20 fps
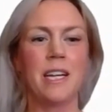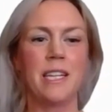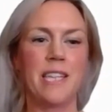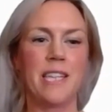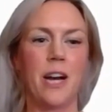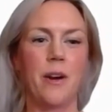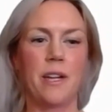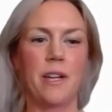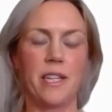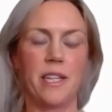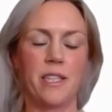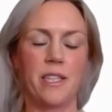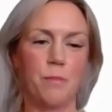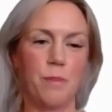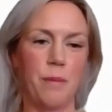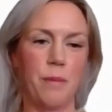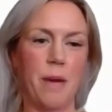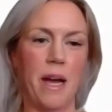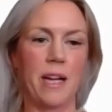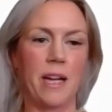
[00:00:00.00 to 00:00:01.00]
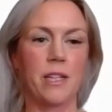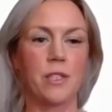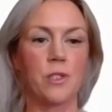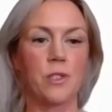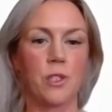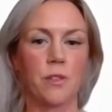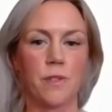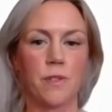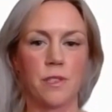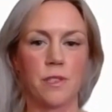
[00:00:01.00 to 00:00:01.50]
Now I need to be back in
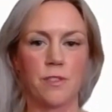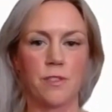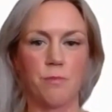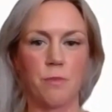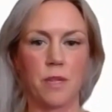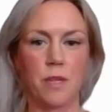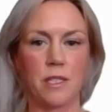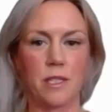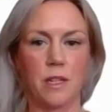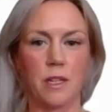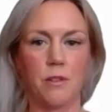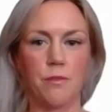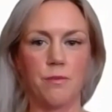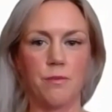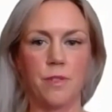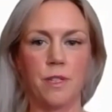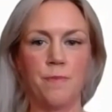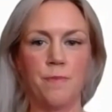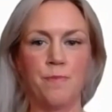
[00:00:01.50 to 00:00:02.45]
service of myself.